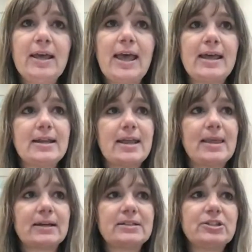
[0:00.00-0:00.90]
And
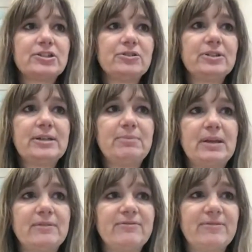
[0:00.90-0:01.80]
that can certainly
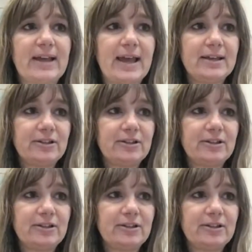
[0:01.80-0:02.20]
be a flag.